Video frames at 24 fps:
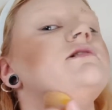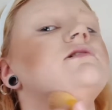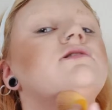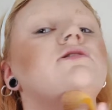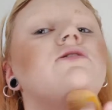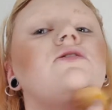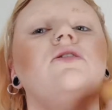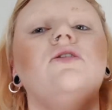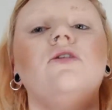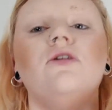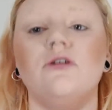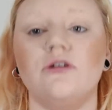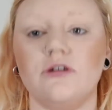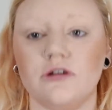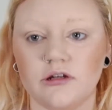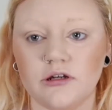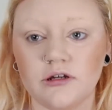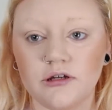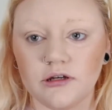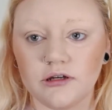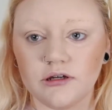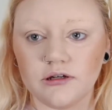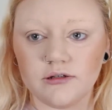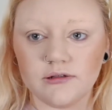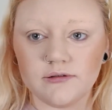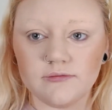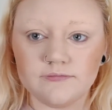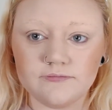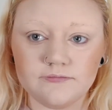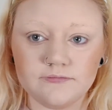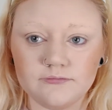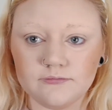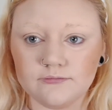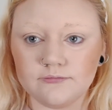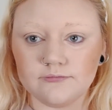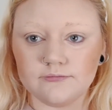it gone.
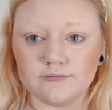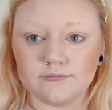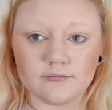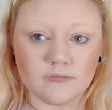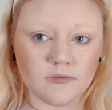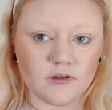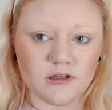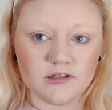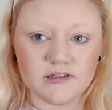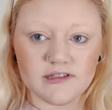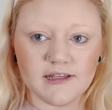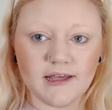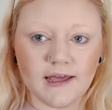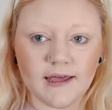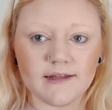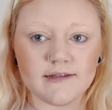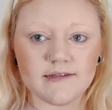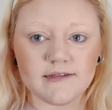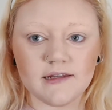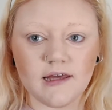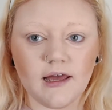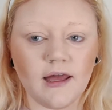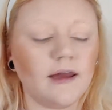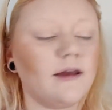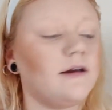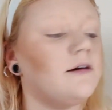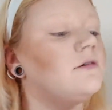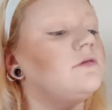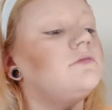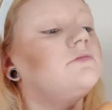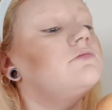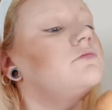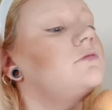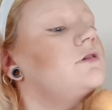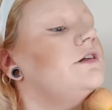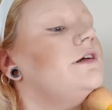You see, it's like
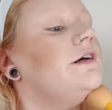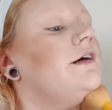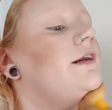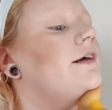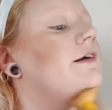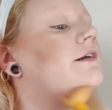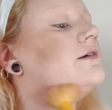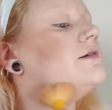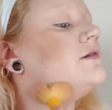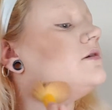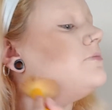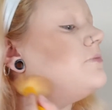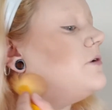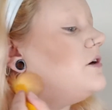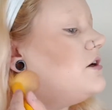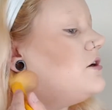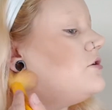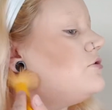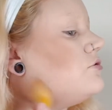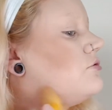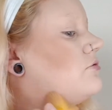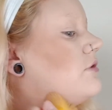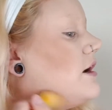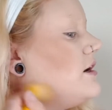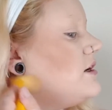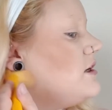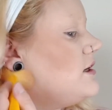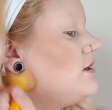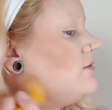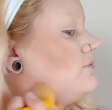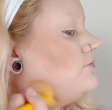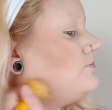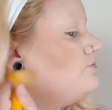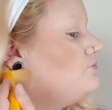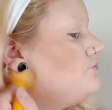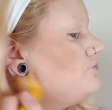nearly disappeared
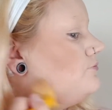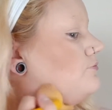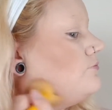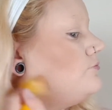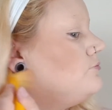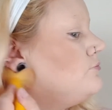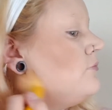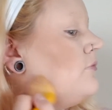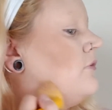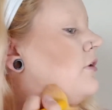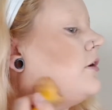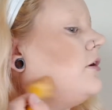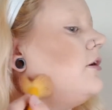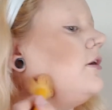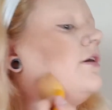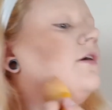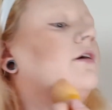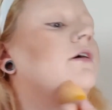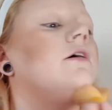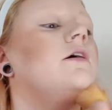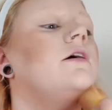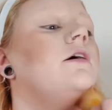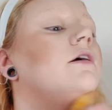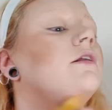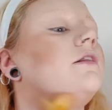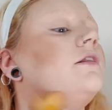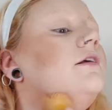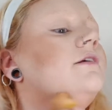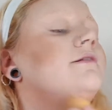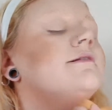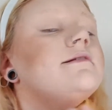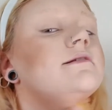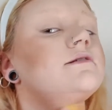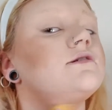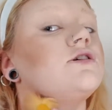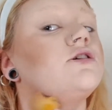already.
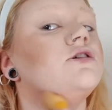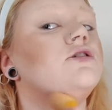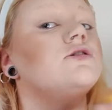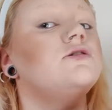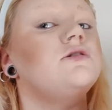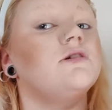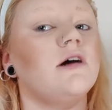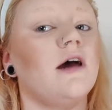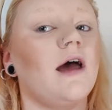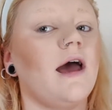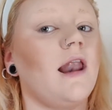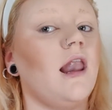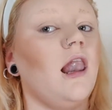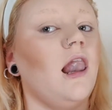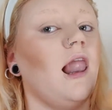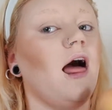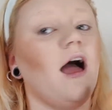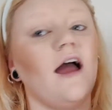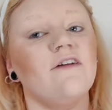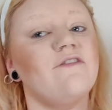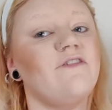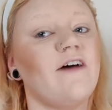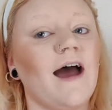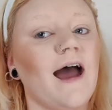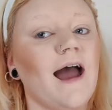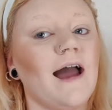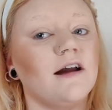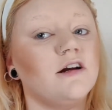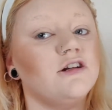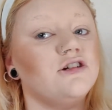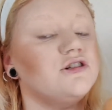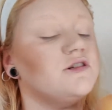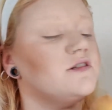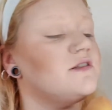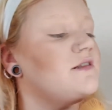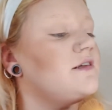This is a good life
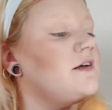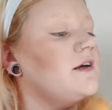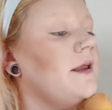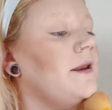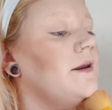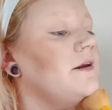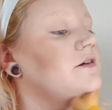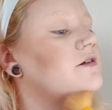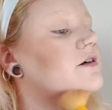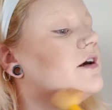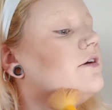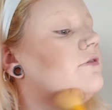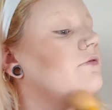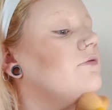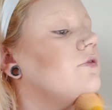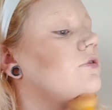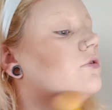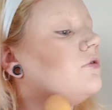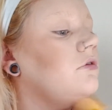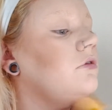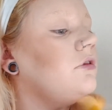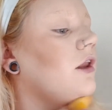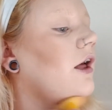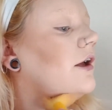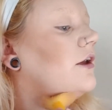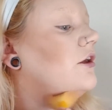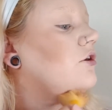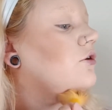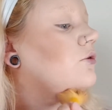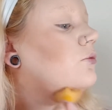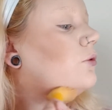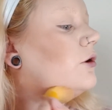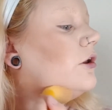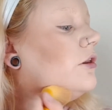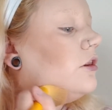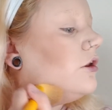hack just in general. Like,
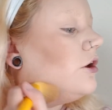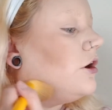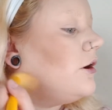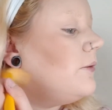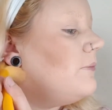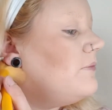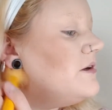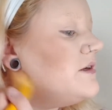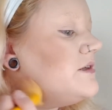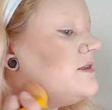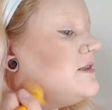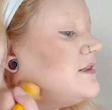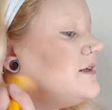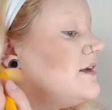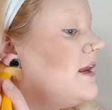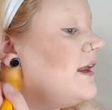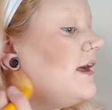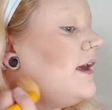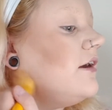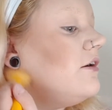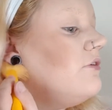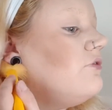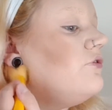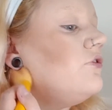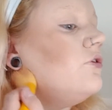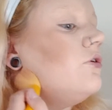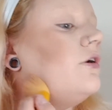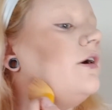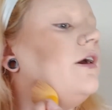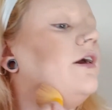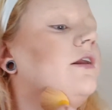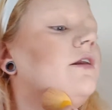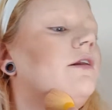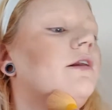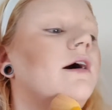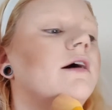you will look a bit silly if
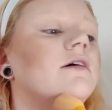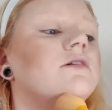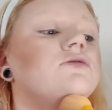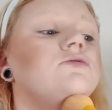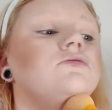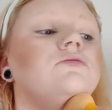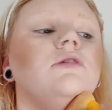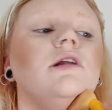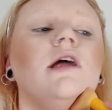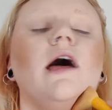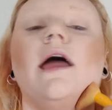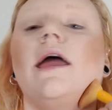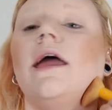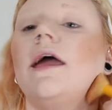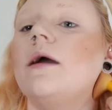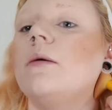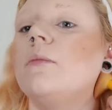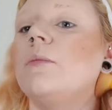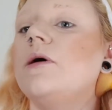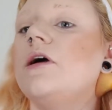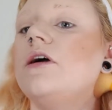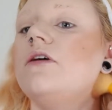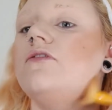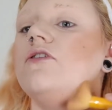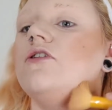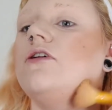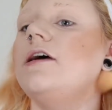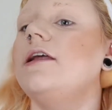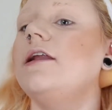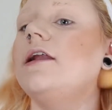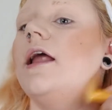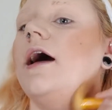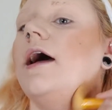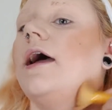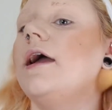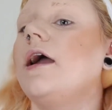you're in natural lighting, but if you're
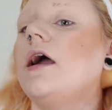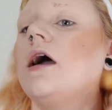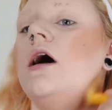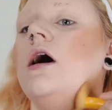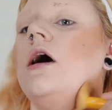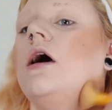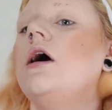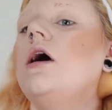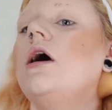in like